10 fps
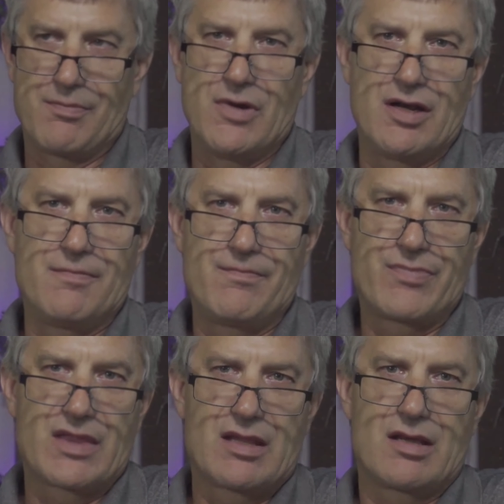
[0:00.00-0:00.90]
mud,
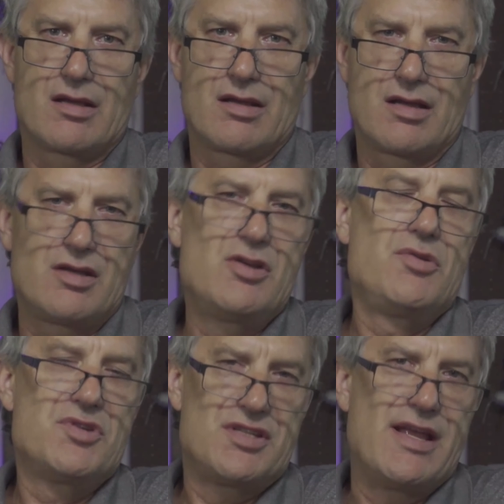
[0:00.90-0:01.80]
and
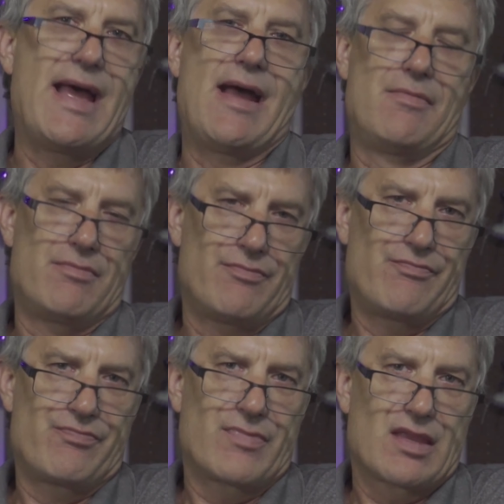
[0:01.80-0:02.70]
use that.
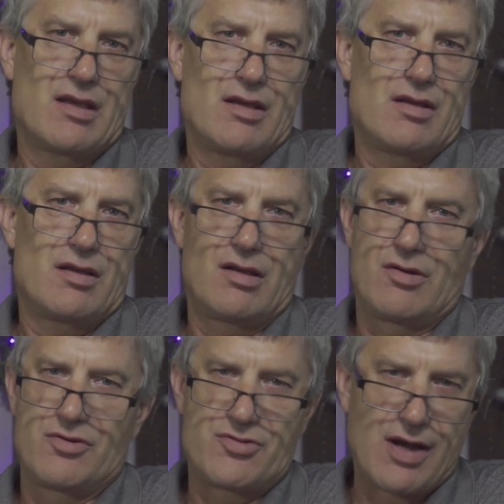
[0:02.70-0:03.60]

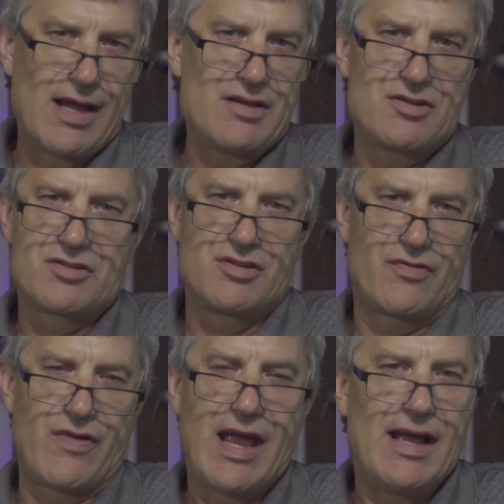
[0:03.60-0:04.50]
It'll dry just as
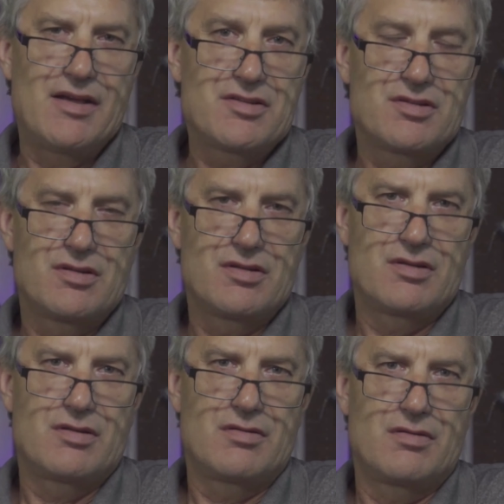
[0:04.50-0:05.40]
fast,
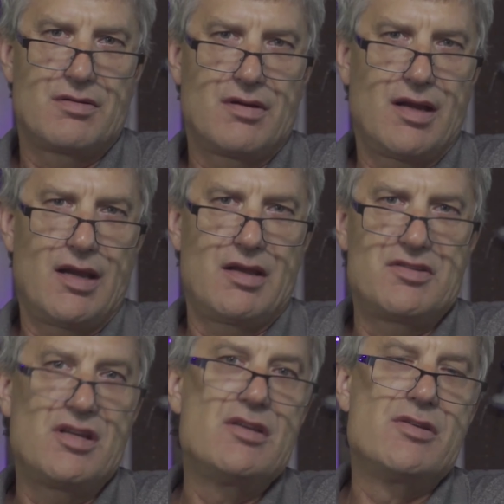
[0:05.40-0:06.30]
and
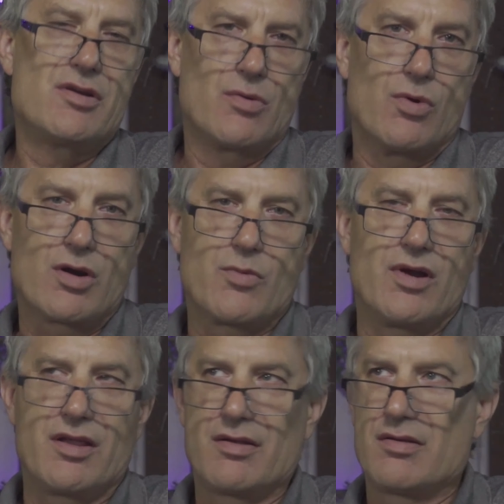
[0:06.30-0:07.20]
it's easier to work
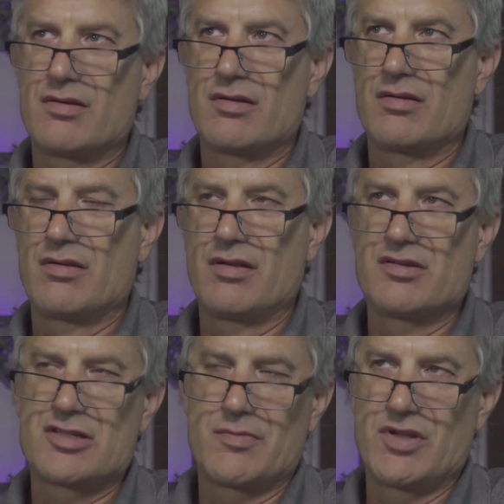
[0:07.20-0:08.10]
with than
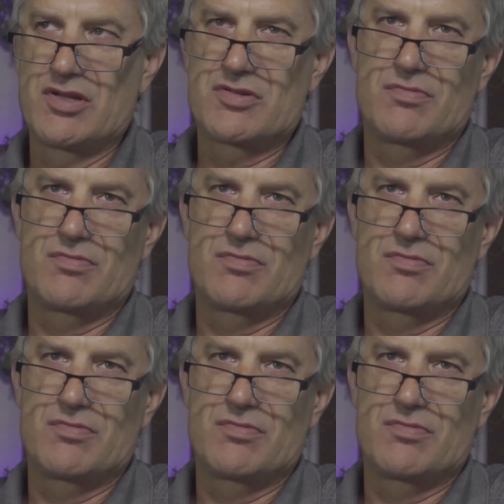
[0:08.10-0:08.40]
some of this